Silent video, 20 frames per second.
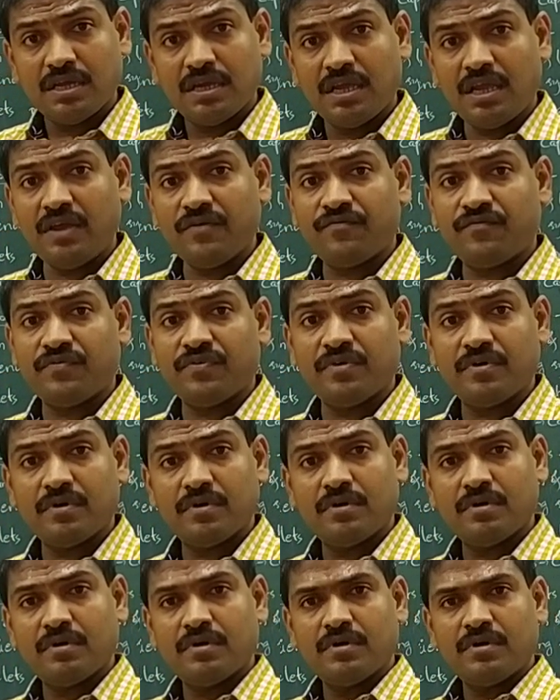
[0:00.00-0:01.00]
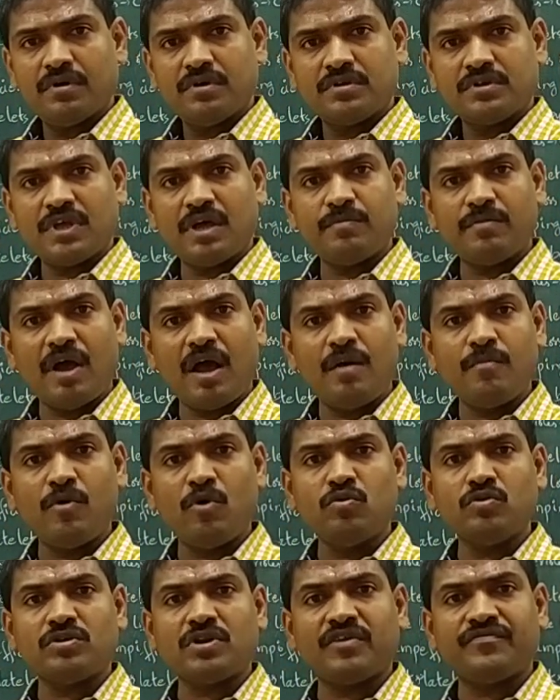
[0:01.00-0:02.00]
If some
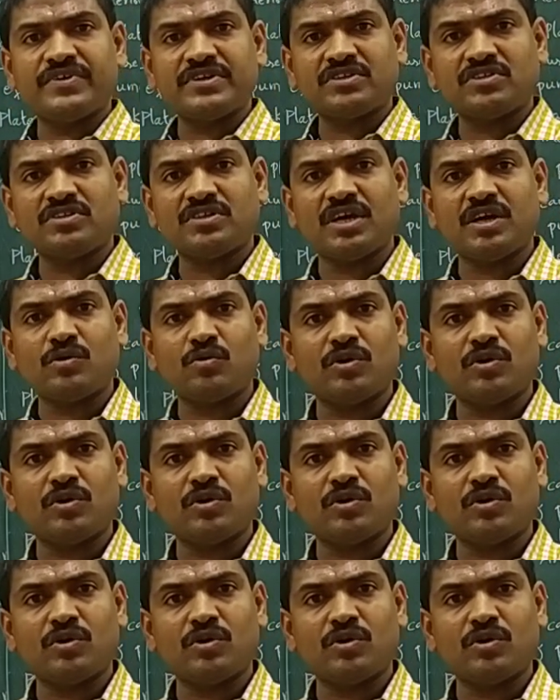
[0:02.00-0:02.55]
amount of extra